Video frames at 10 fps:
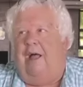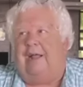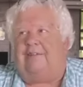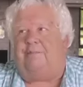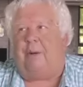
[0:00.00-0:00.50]

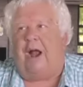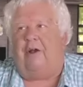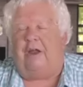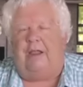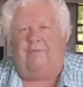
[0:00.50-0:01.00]

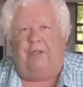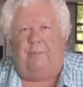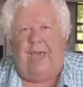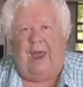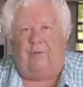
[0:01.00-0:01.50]
expired
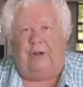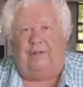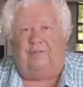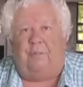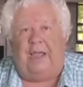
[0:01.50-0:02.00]
EV
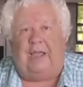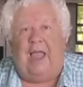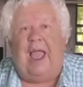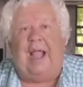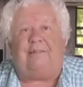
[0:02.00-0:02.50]
batteries make
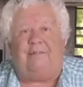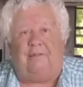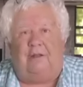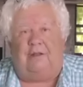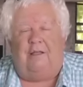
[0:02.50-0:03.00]

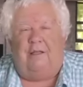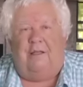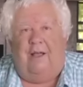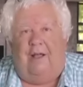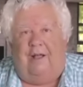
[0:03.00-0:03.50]
excellent
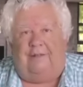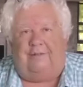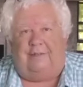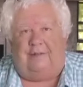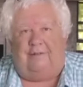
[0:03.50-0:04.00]

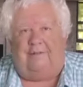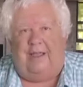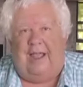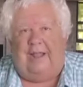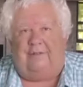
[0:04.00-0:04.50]
sense
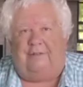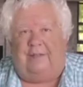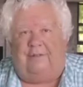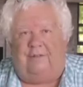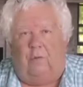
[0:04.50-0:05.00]
as
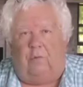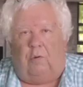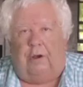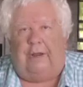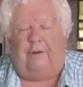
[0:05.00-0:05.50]
a
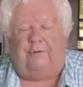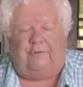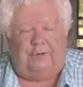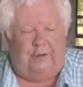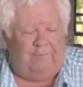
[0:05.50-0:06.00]
solar
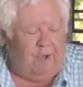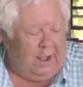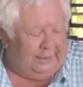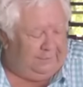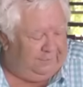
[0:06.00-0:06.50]
energy
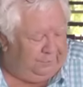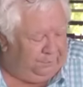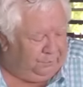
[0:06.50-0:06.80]
device.